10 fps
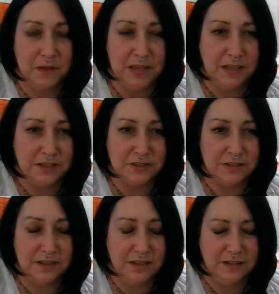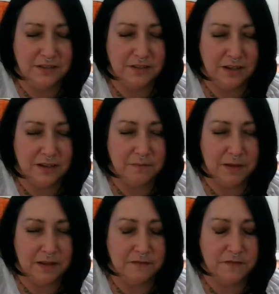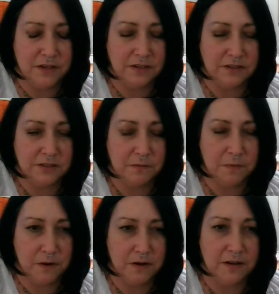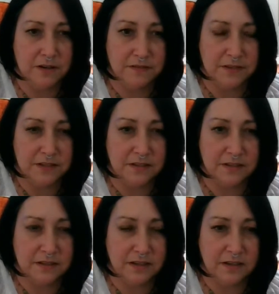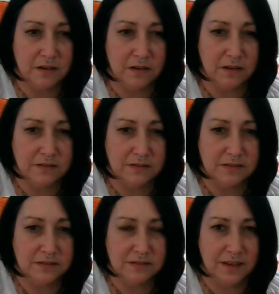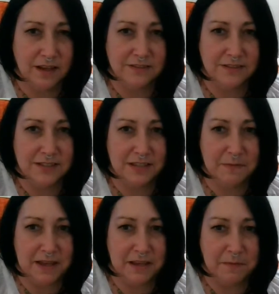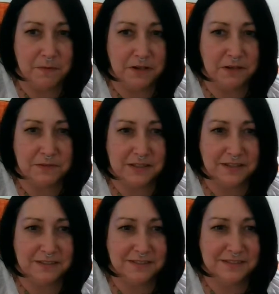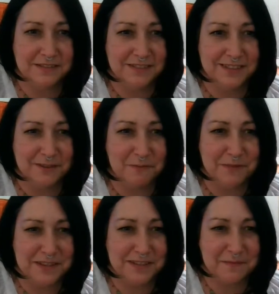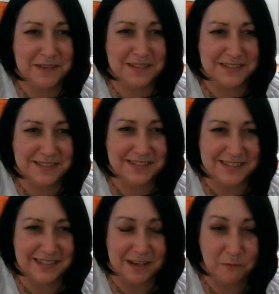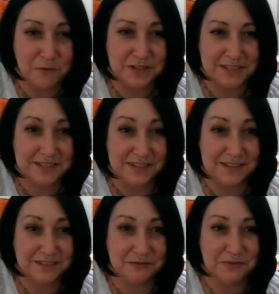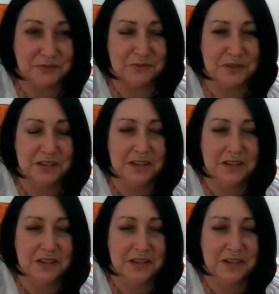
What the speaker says: Each time I finished part of it, I just, in the back of my brain, it was like, please let me get to this end. I want to see this through.